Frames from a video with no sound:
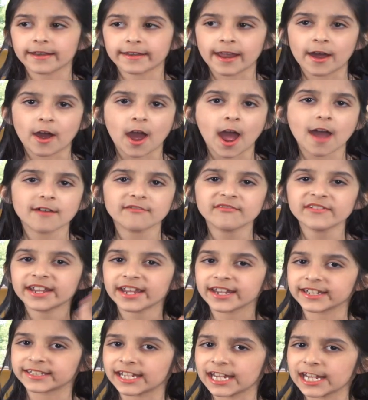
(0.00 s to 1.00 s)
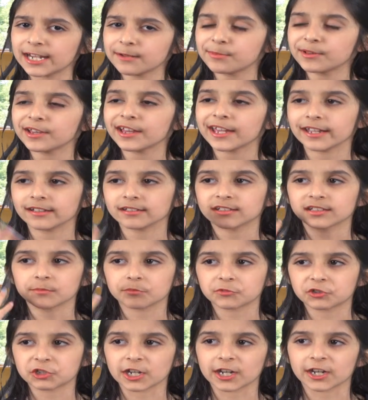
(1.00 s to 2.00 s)
Now having a table and
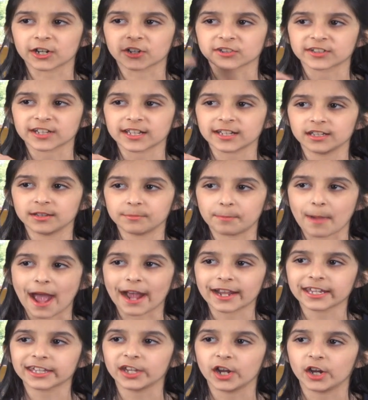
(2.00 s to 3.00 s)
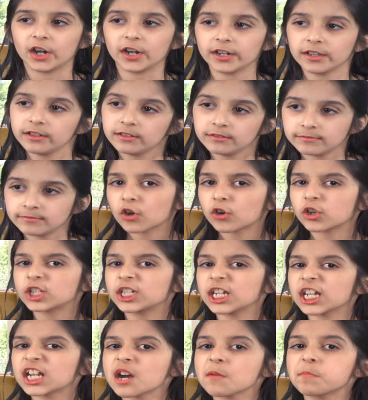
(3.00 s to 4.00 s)
some chairs in the backyard
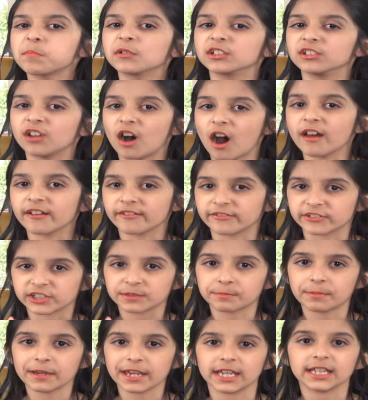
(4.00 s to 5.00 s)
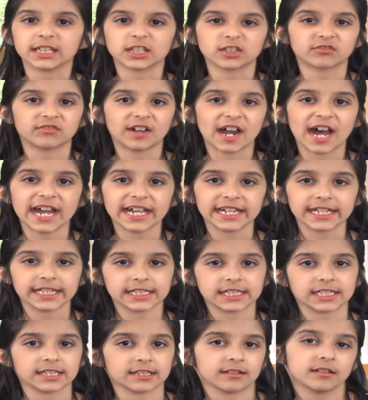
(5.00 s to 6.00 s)
could take up a lot of space,
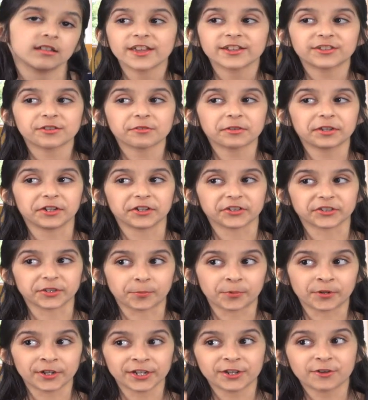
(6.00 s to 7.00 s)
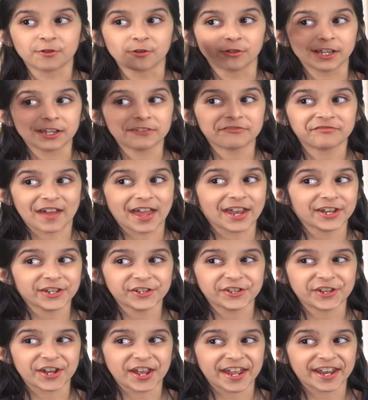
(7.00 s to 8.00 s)
right? So here's a pretty cool
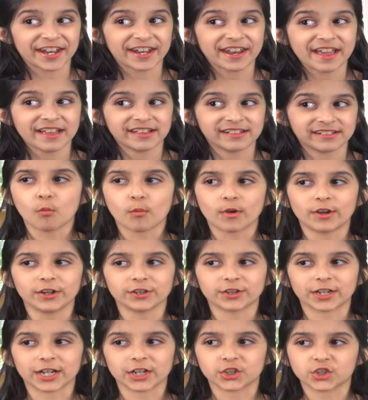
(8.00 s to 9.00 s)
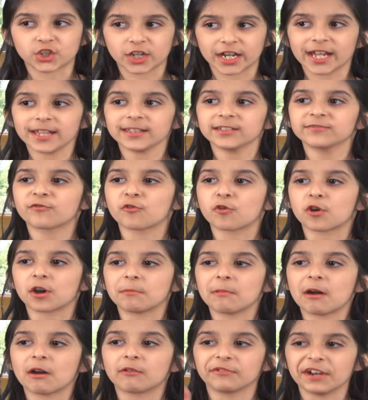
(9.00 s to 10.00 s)
invention where you can
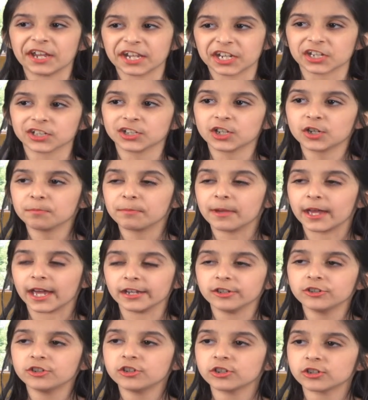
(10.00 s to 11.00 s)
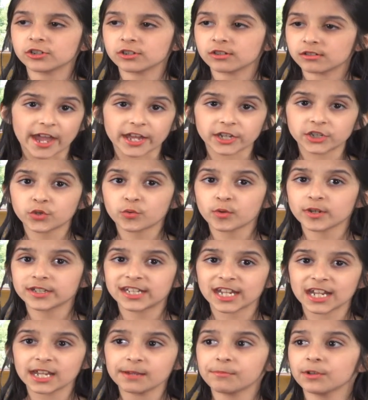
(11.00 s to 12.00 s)
transform a regular bench into
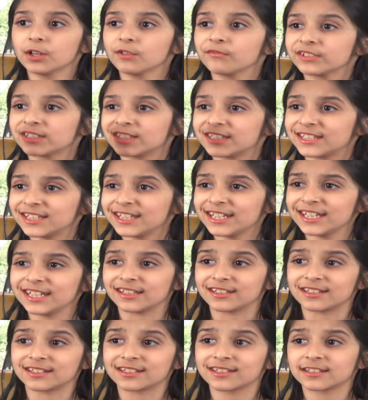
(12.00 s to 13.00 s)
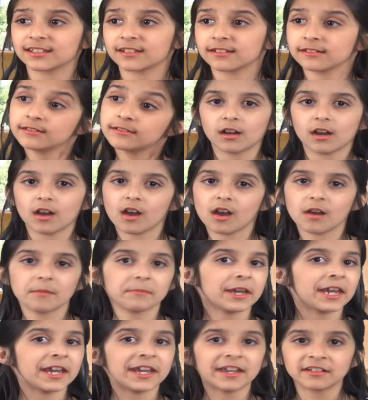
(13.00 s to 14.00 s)
a table with seats.
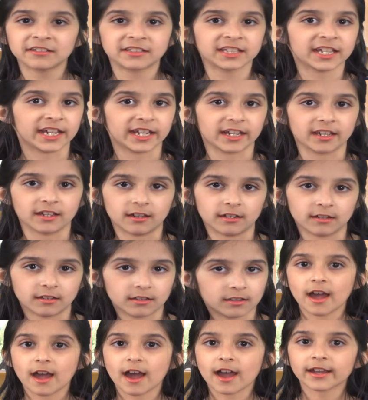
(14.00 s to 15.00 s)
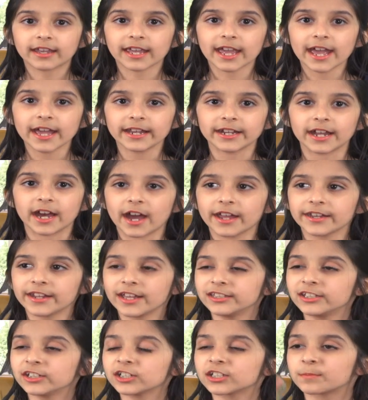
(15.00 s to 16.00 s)
Amazing! Again,
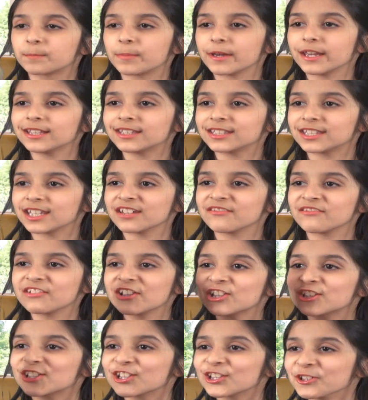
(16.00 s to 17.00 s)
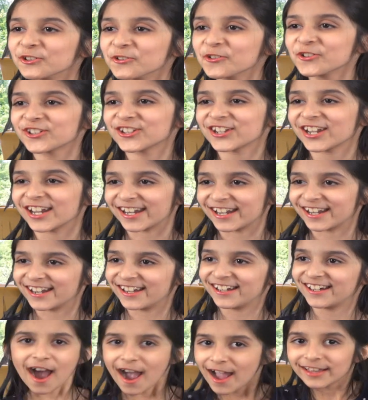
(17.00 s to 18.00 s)
another space-saving solution.
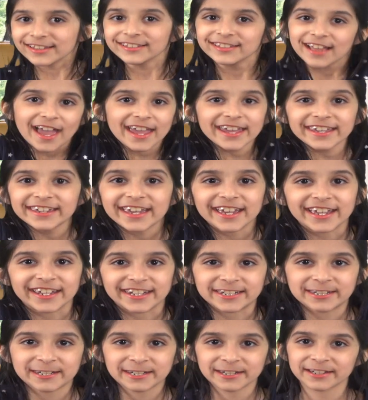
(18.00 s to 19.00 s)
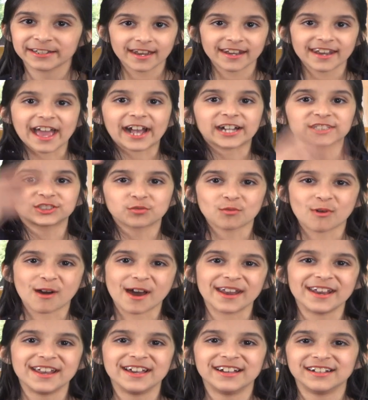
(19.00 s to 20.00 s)
I like it! Next
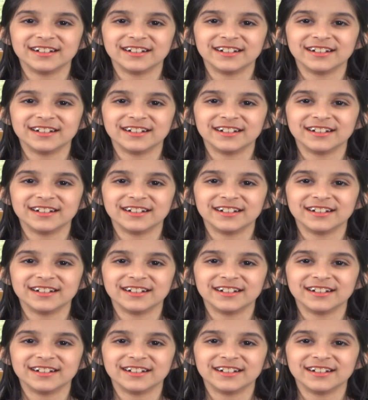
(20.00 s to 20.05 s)
one.